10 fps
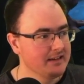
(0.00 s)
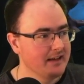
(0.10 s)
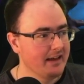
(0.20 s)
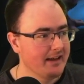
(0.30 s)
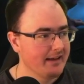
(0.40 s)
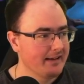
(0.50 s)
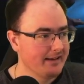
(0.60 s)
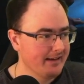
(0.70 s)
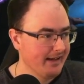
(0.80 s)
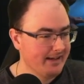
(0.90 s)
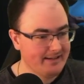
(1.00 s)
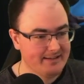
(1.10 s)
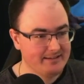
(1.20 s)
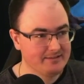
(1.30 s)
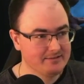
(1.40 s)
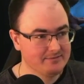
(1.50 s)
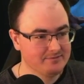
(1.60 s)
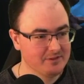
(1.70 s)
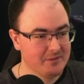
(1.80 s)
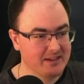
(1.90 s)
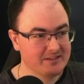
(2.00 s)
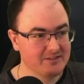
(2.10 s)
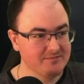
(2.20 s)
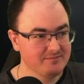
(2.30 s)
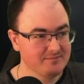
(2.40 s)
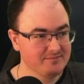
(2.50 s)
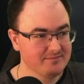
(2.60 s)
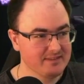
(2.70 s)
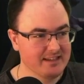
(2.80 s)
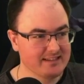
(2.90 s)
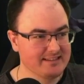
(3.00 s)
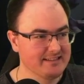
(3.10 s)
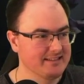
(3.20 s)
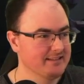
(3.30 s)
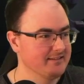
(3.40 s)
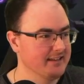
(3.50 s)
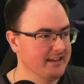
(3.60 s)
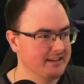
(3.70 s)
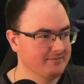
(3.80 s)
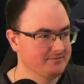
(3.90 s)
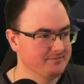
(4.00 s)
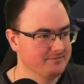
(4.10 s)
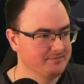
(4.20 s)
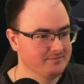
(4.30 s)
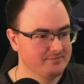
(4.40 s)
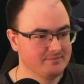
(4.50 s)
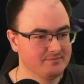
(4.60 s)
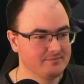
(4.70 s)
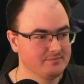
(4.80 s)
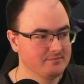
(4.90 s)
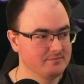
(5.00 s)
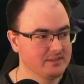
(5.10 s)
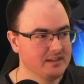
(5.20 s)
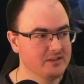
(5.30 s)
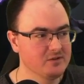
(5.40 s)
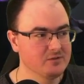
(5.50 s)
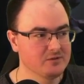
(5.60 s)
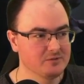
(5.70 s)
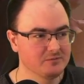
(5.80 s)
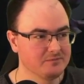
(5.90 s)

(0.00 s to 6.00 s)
Can we get a stump? Yes, okay. Let's get taunt up.